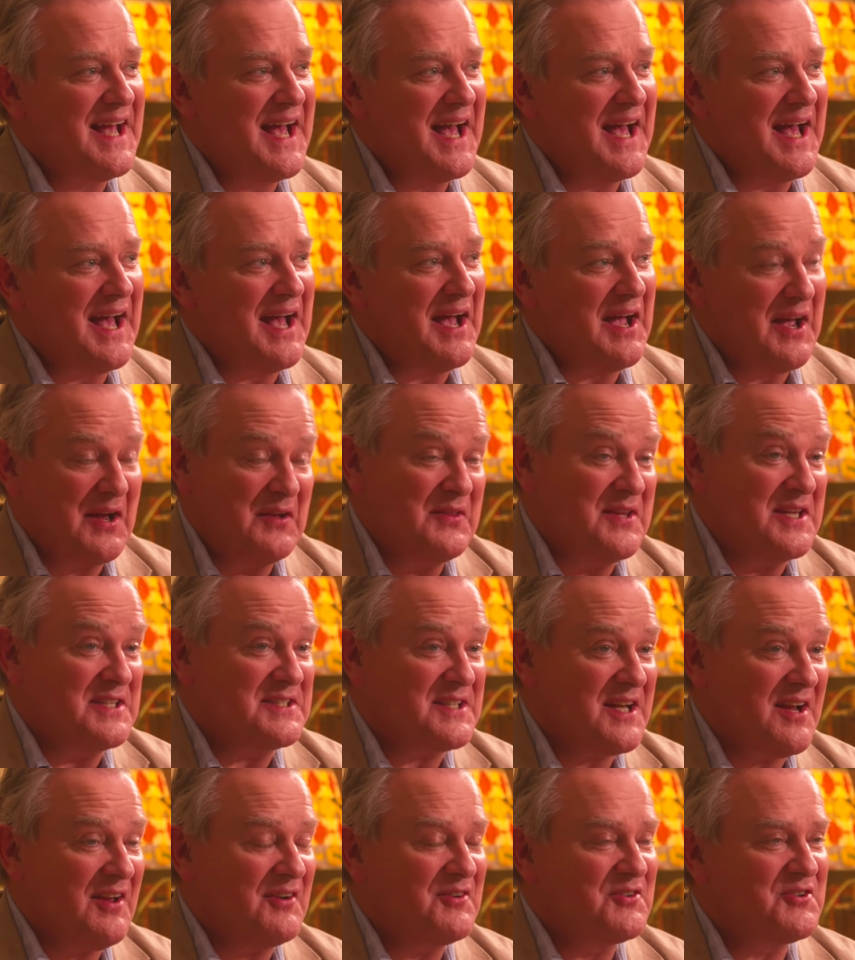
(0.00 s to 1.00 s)
uh, in this
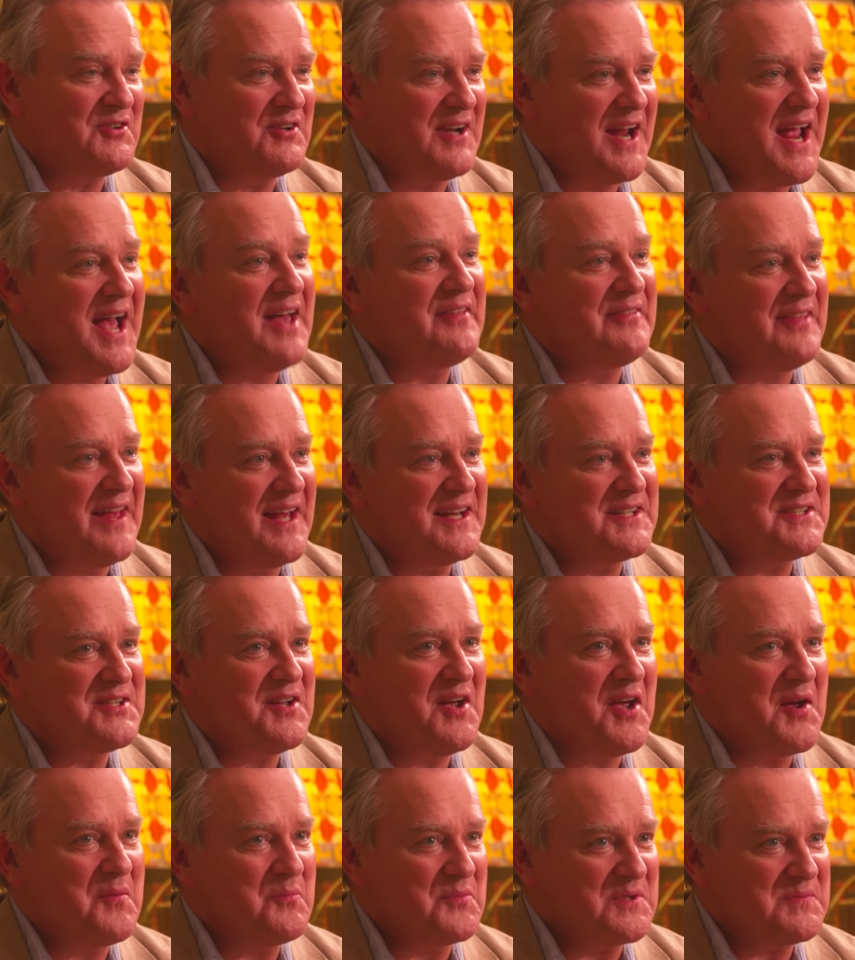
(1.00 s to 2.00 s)
country at that
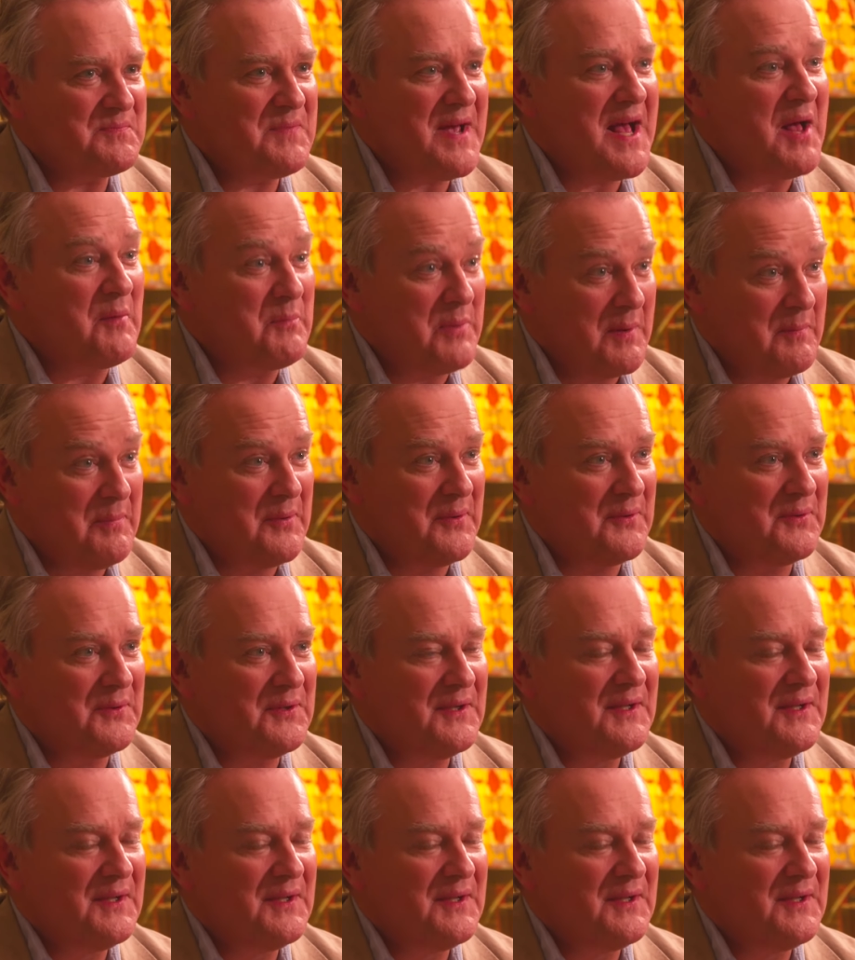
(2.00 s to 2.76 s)
time was palpable.